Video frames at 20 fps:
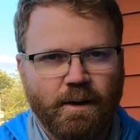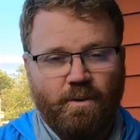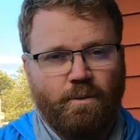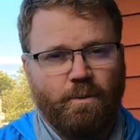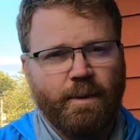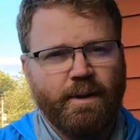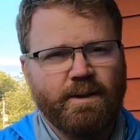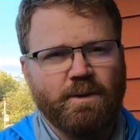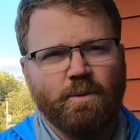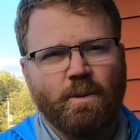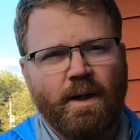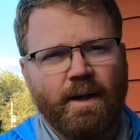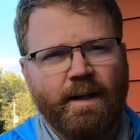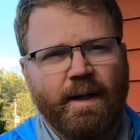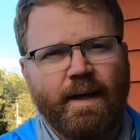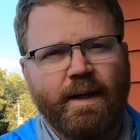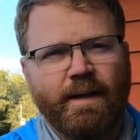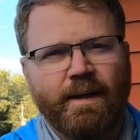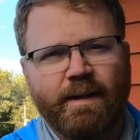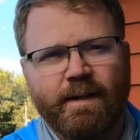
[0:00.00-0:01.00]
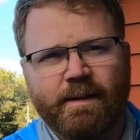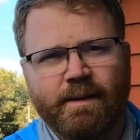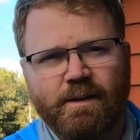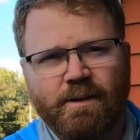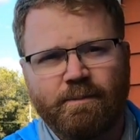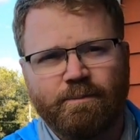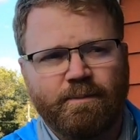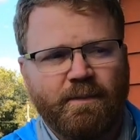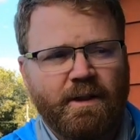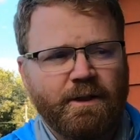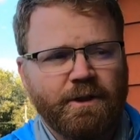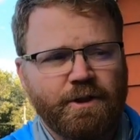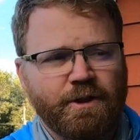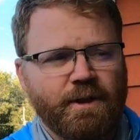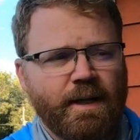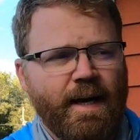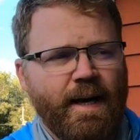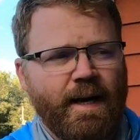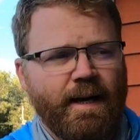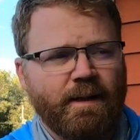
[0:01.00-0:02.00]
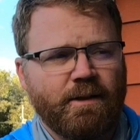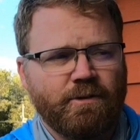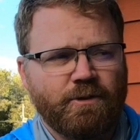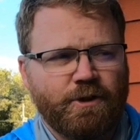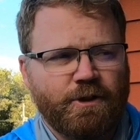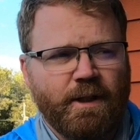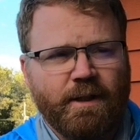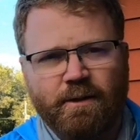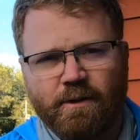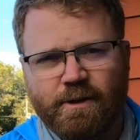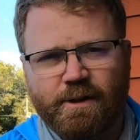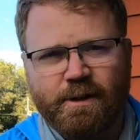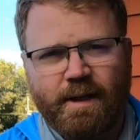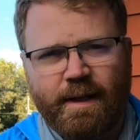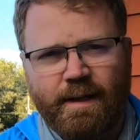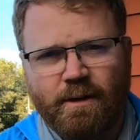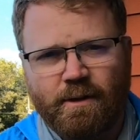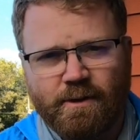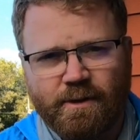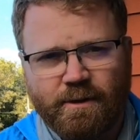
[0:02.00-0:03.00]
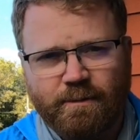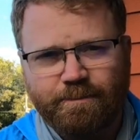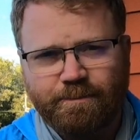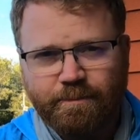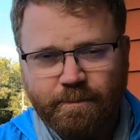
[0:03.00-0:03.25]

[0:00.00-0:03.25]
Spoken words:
The reason why that is shad shed their scales.